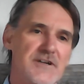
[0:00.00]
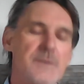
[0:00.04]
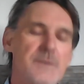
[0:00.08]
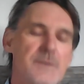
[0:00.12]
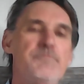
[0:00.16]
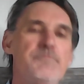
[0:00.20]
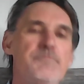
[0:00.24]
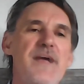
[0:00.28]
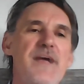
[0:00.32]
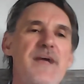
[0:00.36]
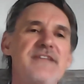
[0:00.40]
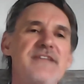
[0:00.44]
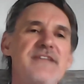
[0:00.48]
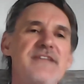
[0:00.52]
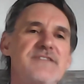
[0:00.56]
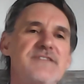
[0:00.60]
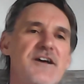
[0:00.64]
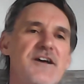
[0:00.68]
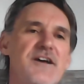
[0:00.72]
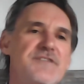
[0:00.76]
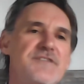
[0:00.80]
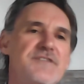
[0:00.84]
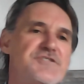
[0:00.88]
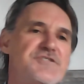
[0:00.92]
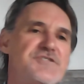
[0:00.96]
Bent out
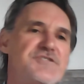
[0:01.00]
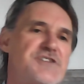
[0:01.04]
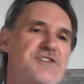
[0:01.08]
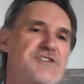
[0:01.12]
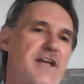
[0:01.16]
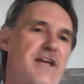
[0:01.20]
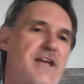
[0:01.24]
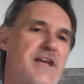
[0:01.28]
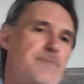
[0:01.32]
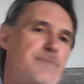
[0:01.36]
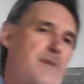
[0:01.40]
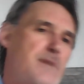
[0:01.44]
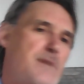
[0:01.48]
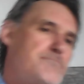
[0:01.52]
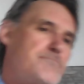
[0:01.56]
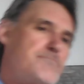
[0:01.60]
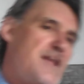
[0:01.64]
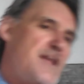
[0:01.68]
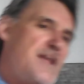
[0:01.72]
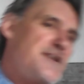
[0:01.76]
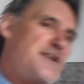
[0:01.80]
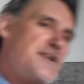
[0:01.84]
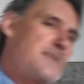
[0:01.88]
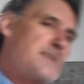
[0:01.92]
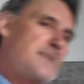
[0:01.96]
of shape. I'm
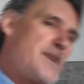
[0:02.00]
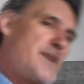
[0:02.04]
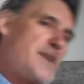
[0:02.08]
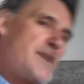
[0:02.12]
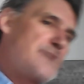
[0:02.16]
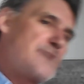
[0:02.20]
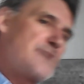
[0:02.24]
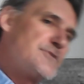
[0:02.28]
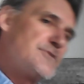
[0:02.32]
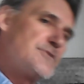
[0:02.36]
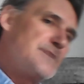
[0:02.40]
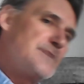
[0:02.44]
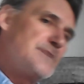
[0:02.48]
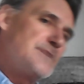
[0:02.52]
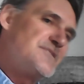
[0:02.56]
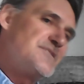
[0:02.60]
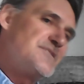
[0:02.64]
bending my ribs